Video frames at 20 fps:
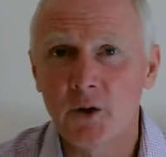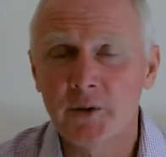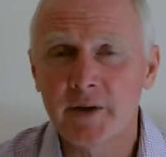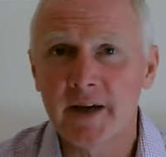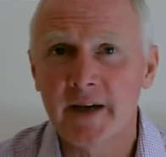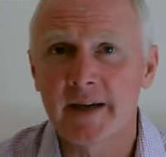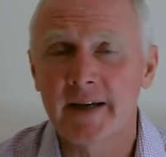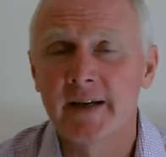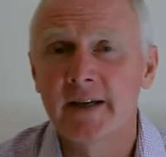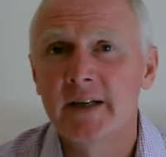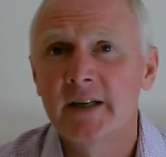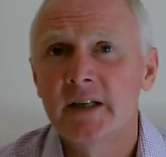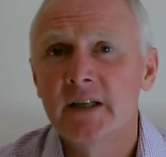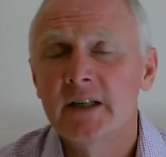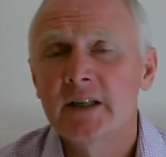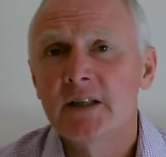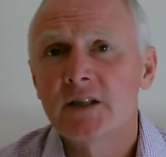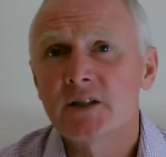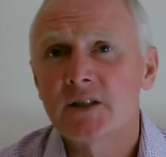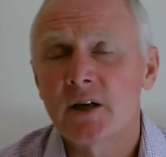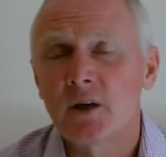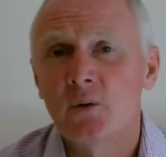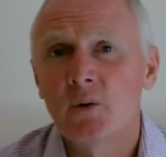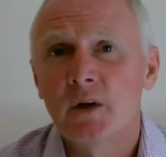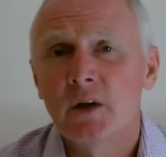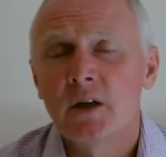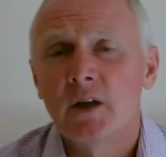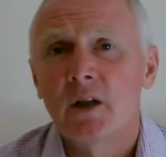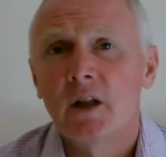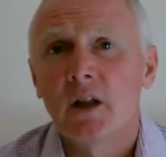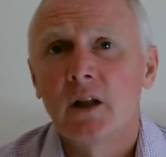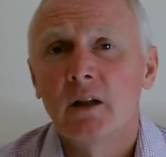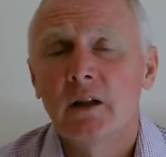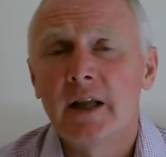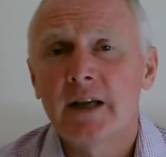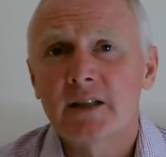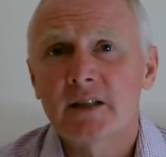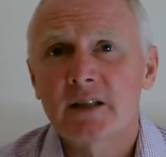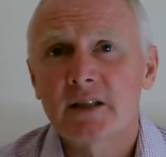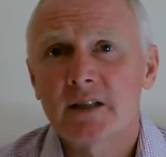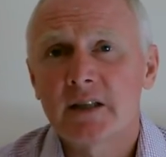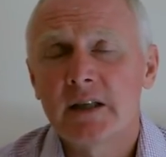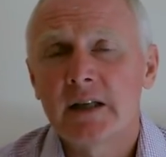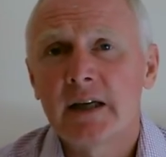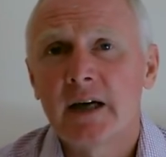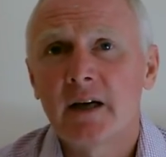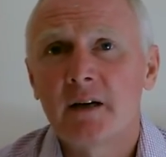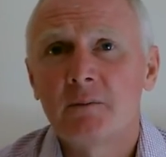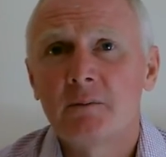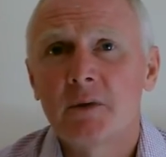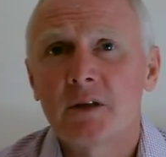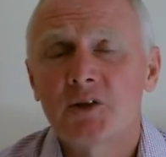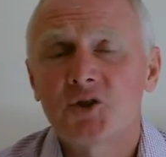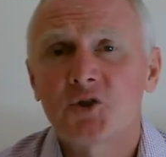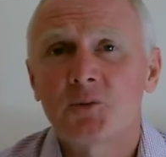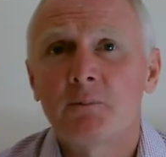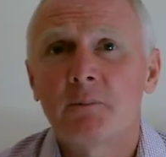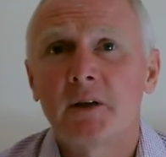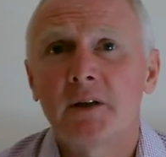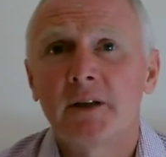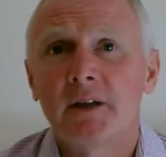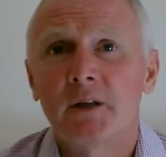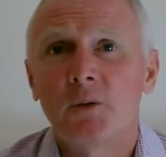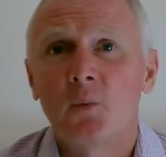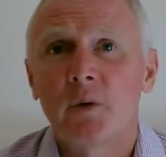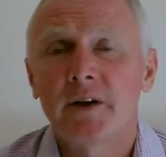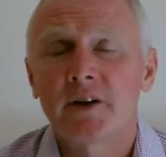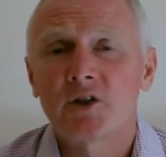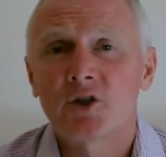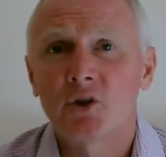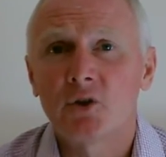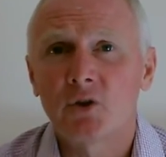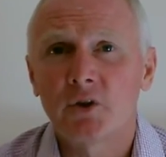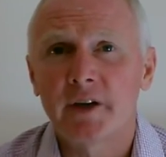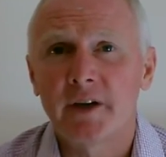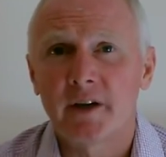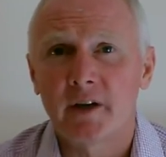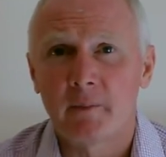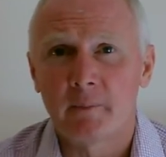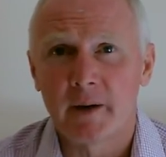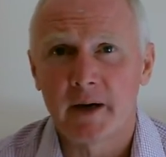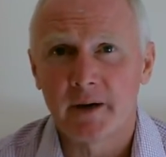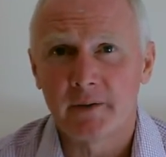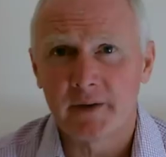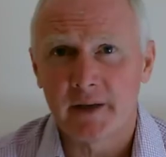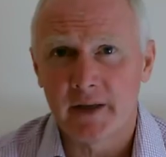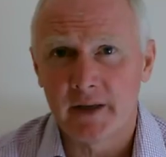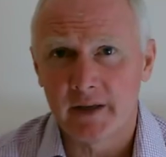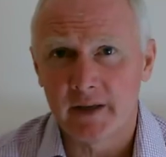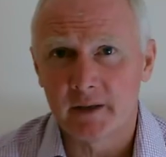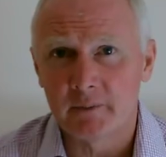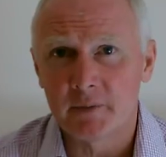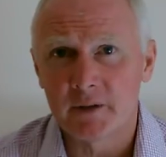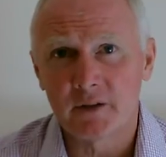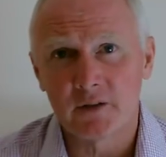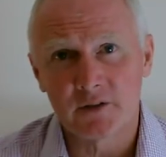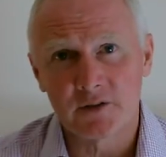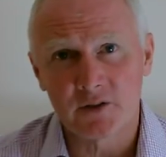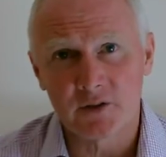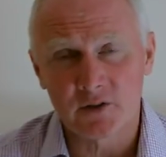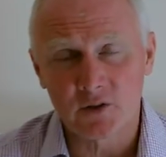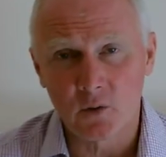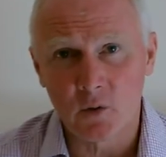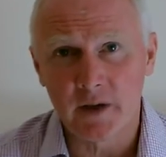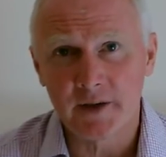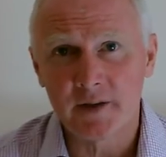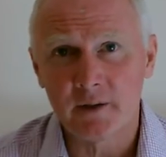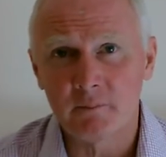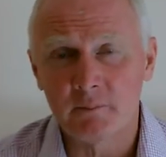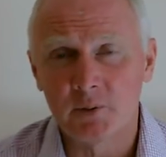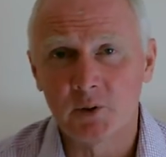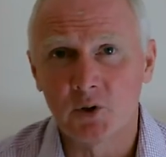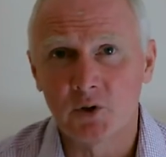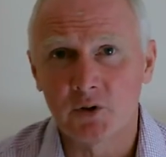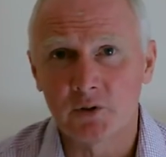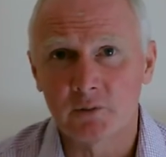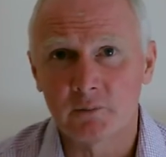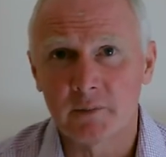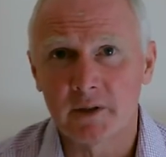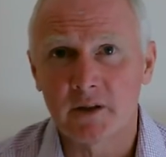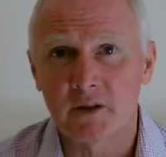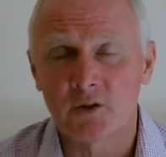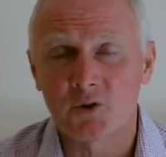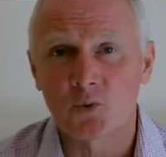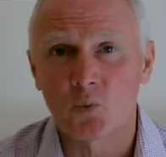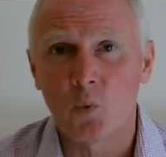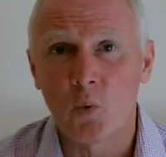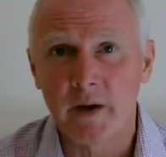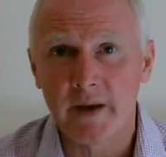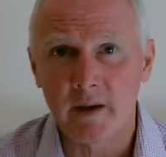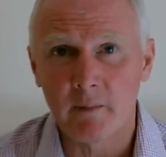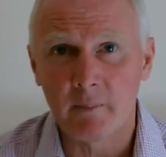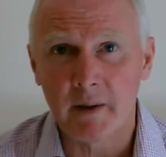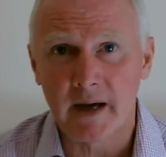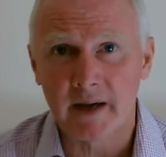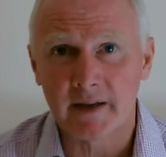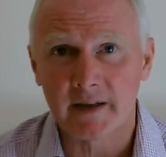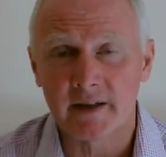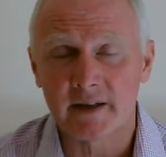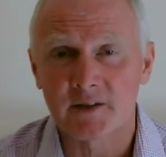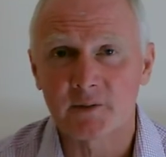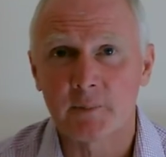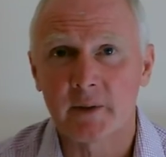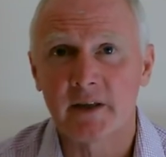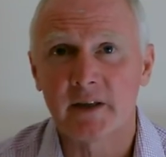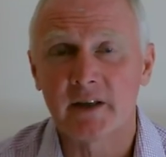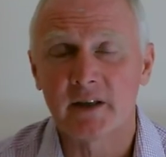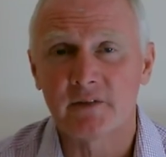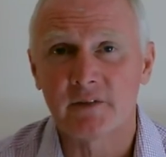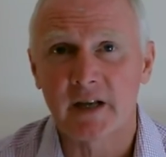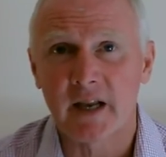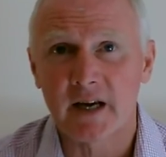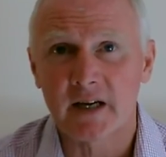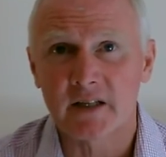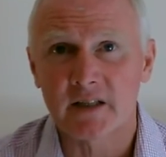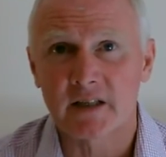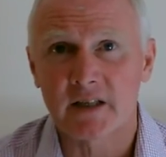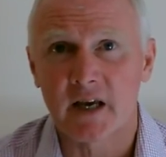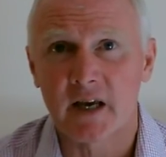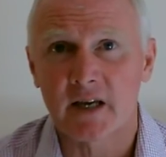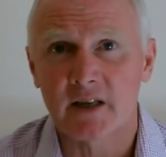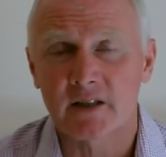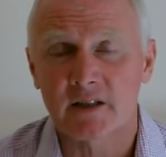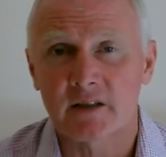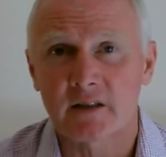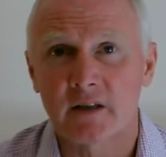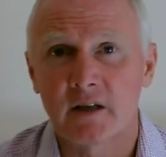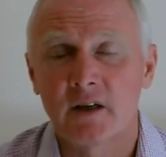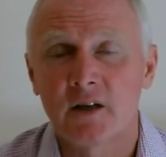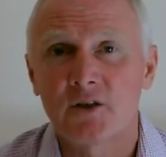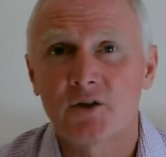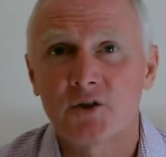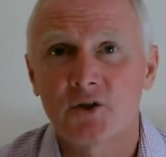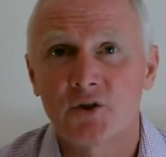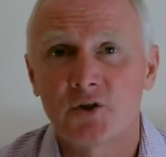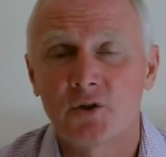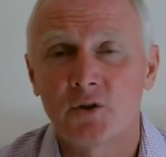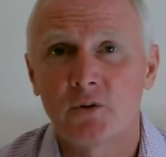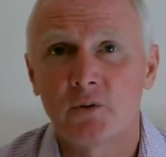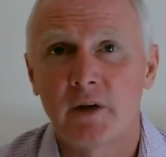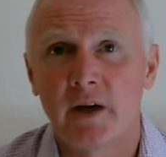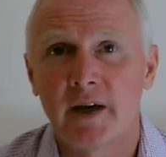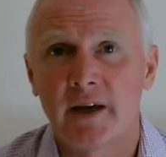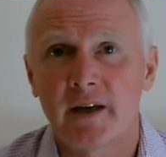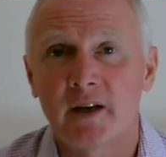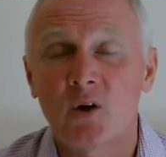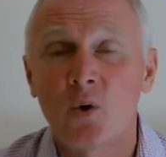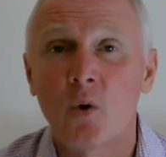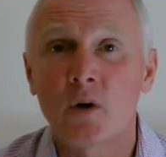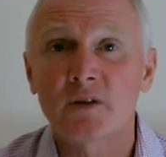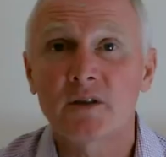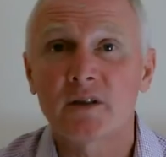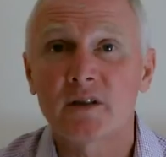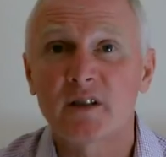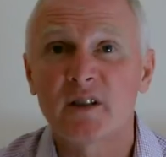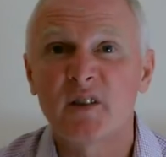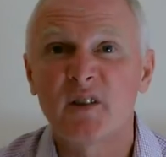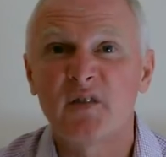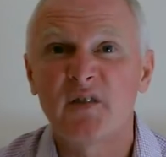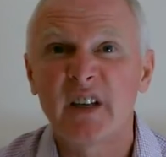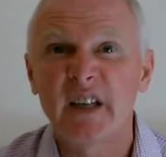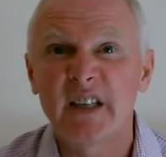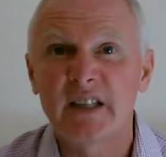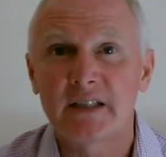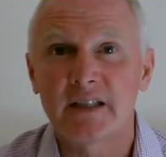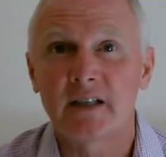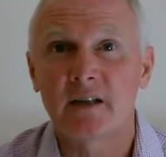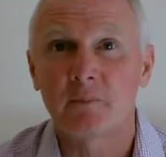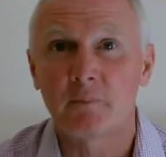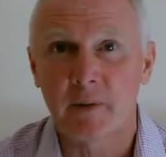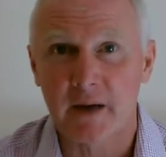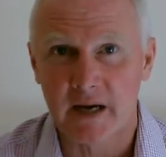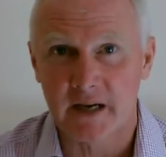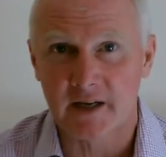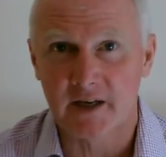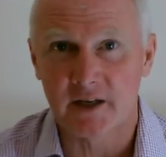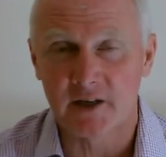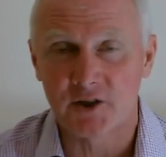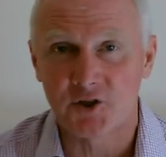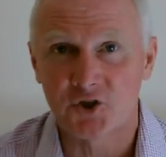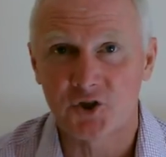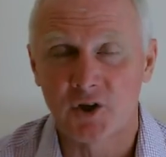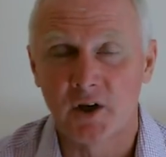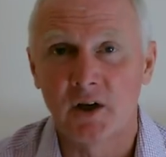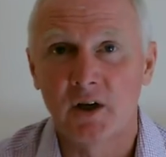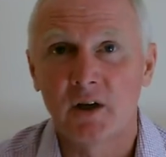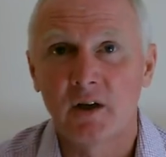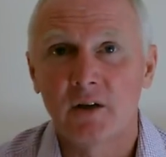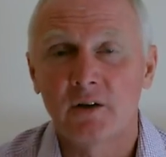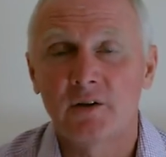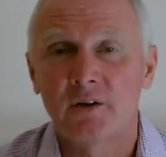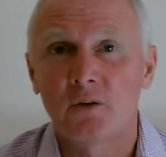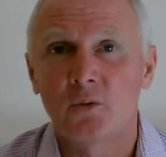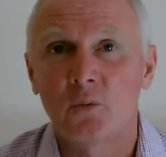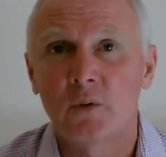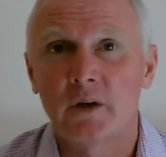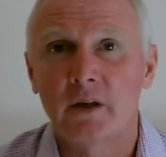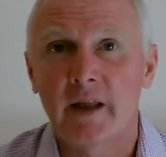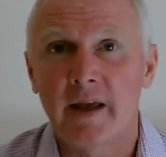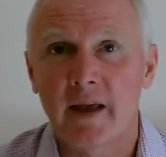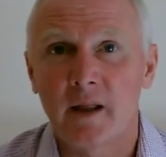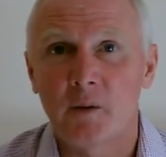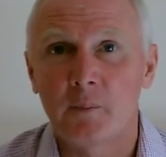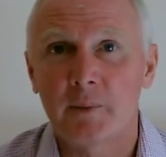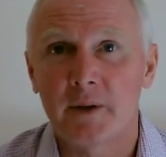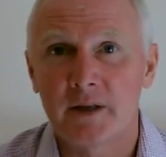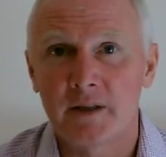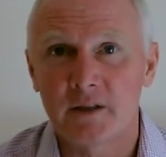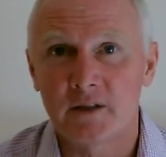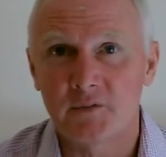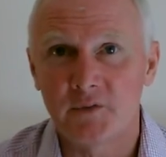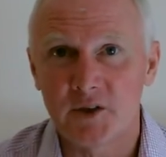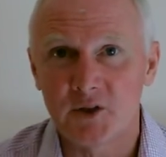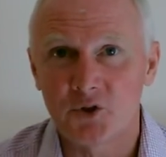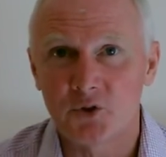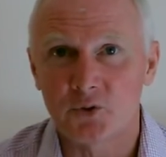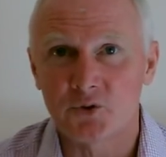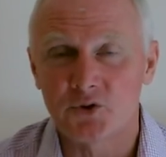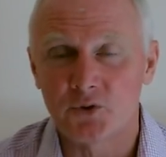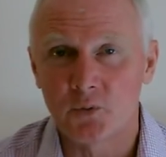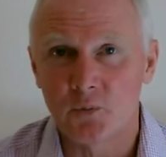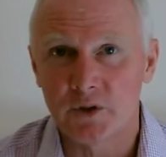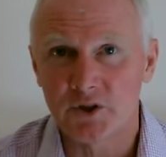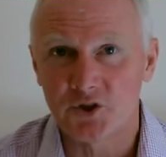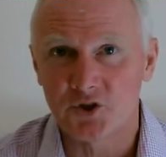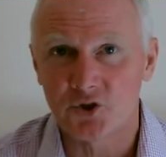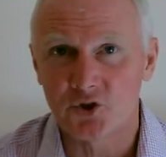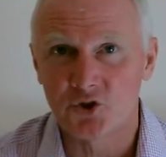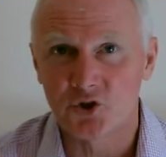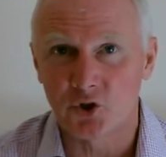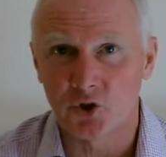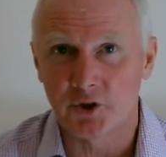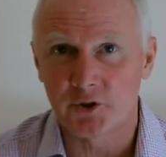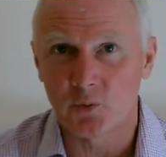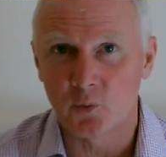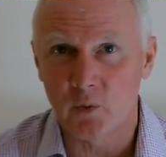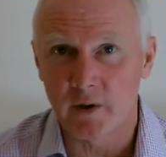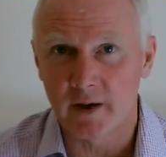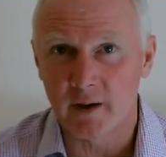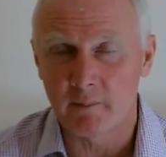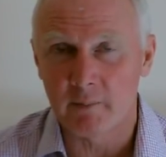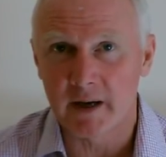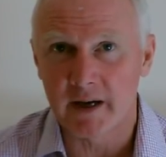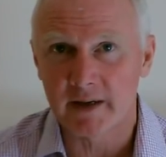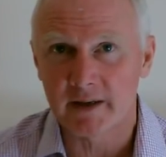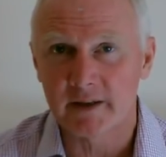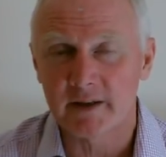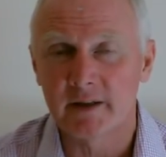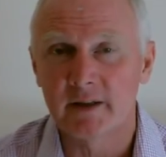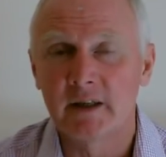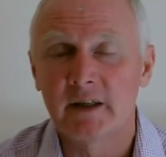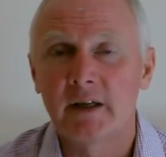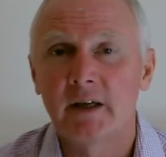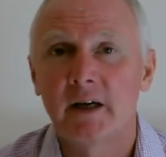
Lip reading: Okay, so let's see how much money we're talking about here, because it's quite important, because WeRe Bank has been given access to a quantitative easing package that will help individuals who wish to join WeRe Bank